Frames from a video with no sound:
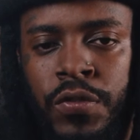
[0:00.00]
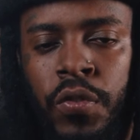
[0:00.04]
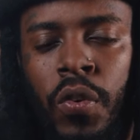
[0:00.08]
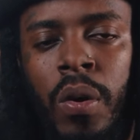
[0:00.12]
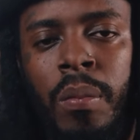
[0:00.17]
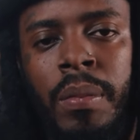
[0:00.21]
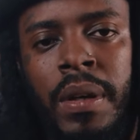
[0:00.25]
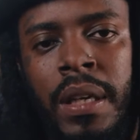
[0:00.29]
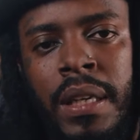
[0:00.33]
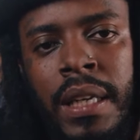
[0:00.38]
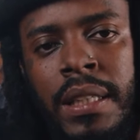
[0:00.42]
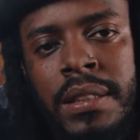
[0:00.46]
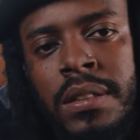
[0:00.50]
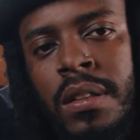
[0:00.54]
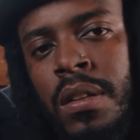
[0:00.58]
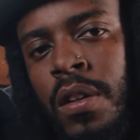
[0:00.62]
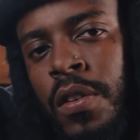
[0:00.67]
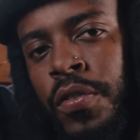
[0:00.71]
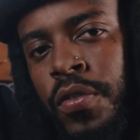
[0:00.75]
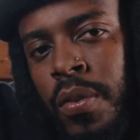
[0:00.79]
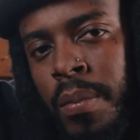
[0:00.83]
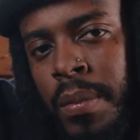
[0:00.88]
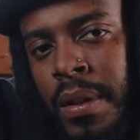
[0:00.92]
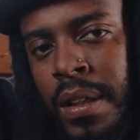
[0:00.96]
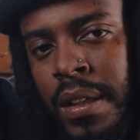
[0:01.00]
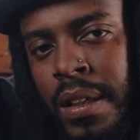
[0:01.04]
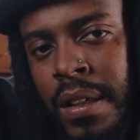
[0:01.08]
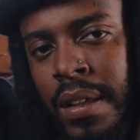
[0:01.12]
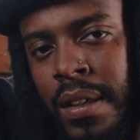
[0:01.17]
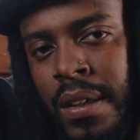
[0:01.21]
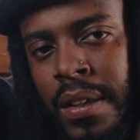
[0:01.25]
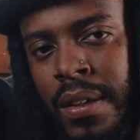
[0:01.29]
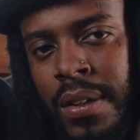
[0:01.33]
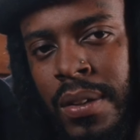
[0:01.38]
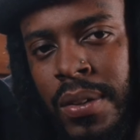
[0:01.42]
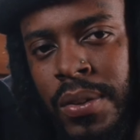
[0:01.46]
for me and that's good for me.
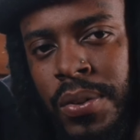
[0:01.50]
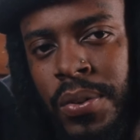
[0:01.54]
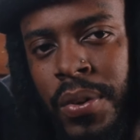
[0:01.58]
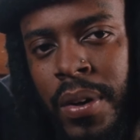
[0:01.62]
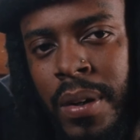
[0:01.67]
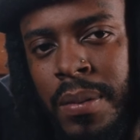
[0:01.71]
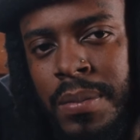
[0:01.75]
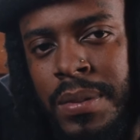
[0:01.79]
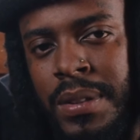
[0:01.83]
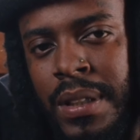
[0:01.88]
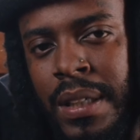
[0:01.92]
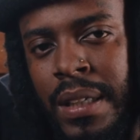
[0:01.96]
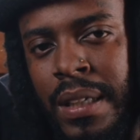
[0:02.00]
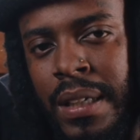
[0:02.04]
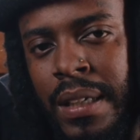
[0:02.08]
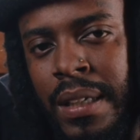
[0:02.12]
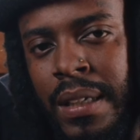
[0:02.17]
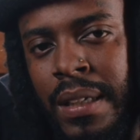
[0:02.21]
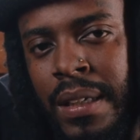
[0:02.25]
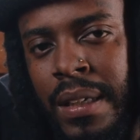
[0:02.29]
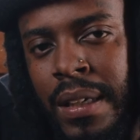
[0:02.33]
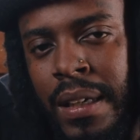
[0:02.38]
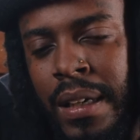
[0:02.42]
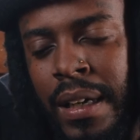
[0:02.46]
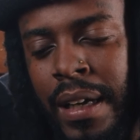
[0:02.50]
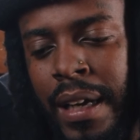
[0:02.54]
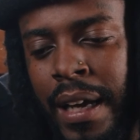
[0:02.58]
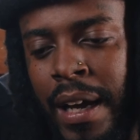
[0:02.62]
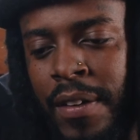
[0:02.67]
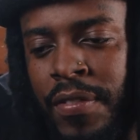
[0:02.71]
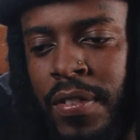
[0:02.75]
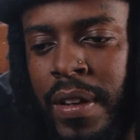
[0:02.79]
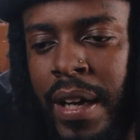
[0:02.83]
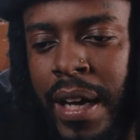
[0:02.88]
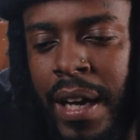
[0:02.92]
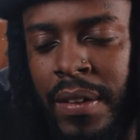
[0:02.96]
You know what I'm saying?
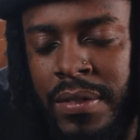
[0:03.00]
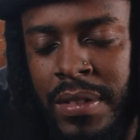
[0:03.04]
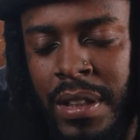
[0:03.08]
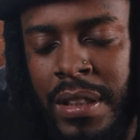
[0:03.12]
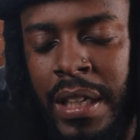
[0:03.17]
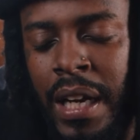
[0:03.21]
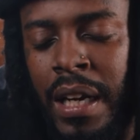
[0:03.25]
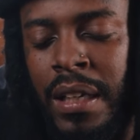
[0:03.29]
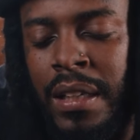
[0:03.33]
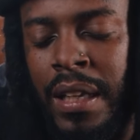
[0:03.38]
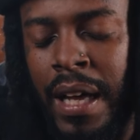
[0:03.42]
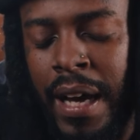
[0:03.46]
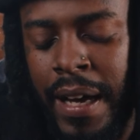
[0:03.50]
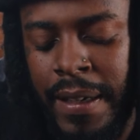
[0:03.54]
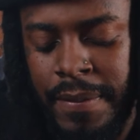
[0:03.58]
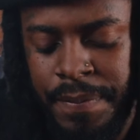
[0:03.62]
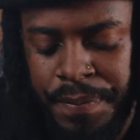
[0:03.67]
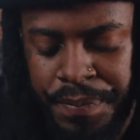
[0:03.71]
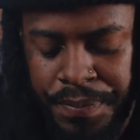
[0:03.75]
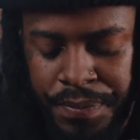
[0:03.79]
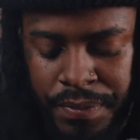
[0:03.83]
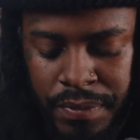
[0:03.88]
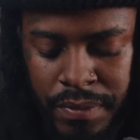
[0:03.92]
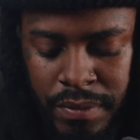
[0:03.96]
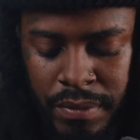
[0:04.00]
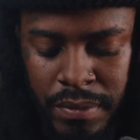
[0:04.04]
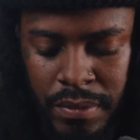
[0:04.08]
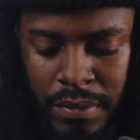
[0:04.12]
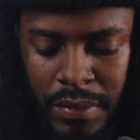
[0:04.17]
I feel like I've done that a lot.